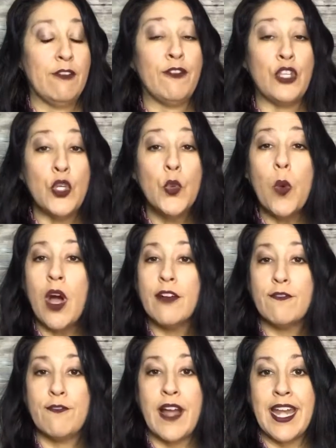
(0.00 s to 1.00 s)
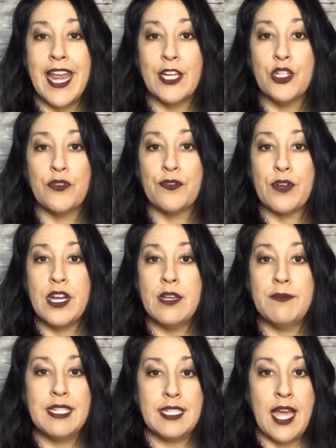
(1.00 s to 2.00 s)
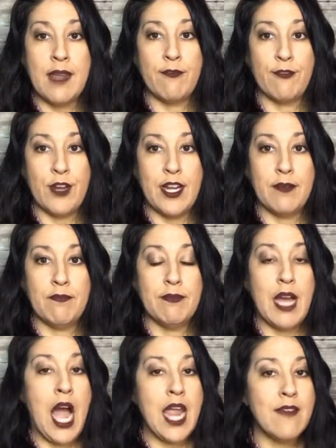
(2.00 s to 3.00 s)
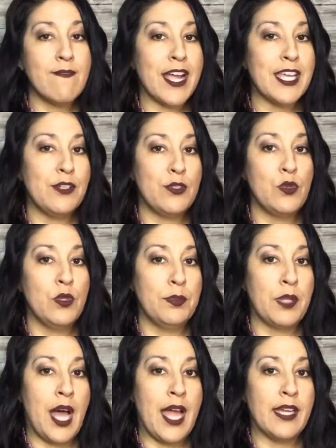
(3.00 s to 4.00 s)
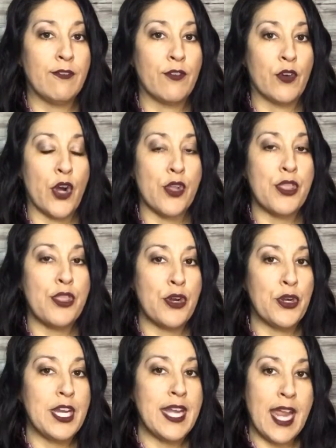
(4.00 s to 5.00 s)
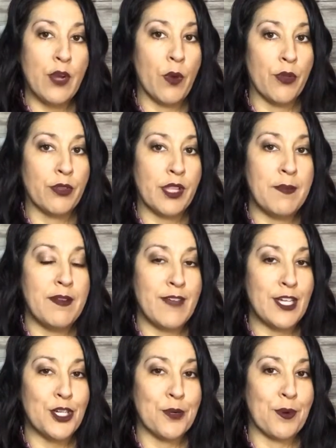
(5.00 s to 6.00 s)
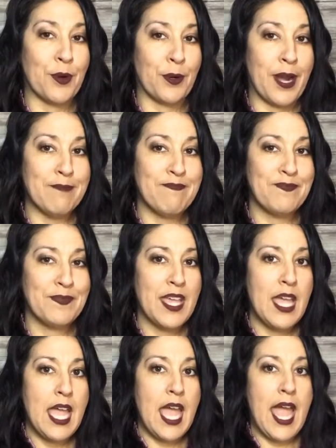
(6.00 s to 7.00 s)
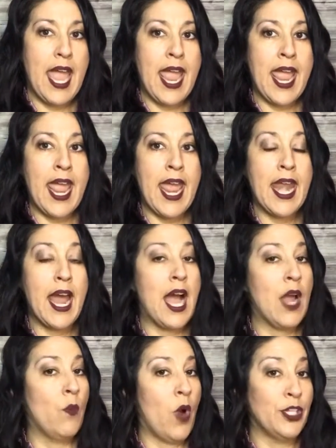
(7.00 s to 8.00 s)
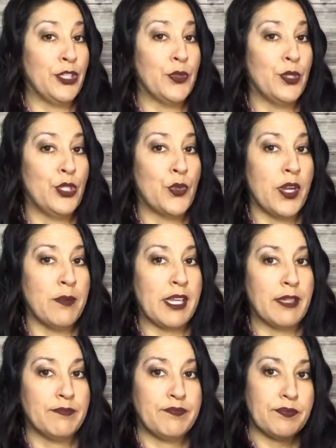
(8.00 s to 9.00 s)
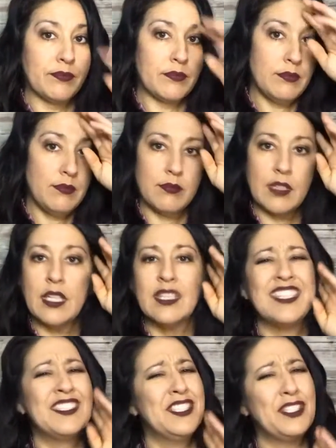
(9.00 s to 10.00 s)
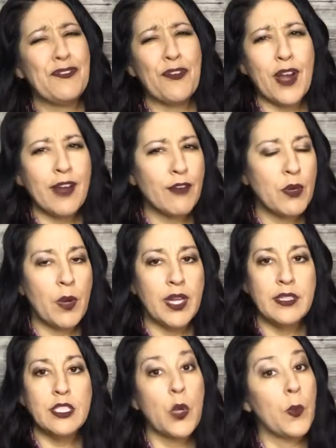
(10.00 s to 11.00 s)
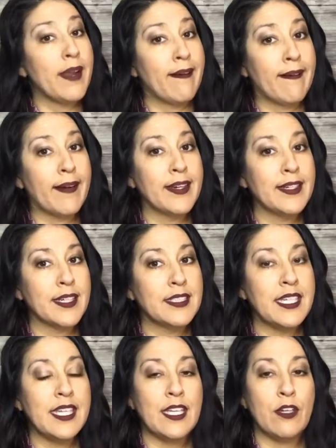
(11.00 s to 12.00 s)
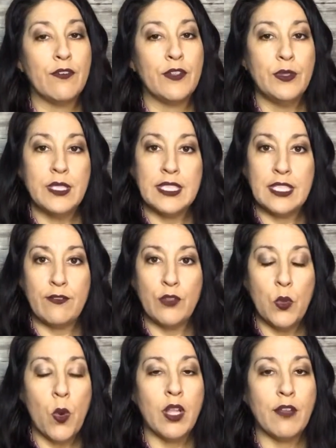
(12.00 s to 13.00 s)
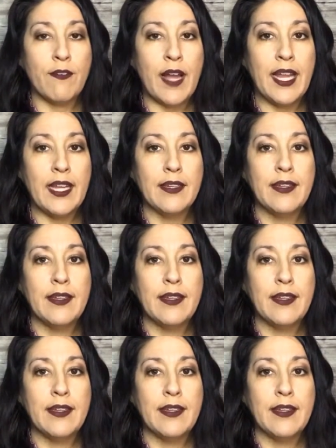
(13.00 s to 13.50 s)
If you want financial freedom and time freedom, I invite you to apply for our 30-day Growth Club Adventure Program, and I want you to join me. This isn't for everyone, so we are conducting interviews to see if you qualify.